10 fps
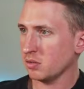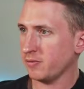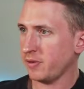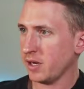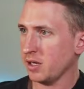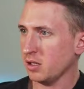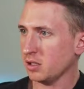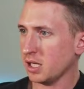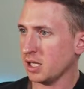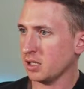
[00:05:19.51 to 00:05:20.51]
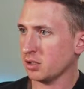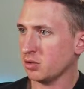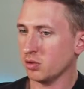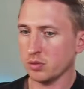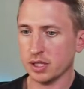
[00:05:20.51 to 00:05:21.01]
fired, and
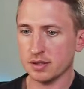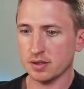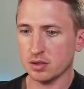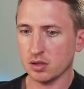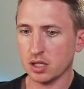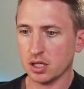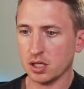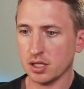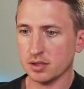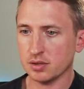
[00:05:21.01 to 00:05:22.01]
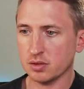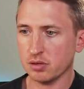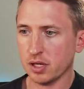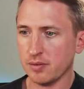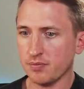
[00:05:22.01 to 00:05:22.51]
cool, we can still click on it.
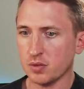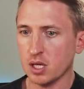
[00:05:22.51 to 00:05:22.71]
Great.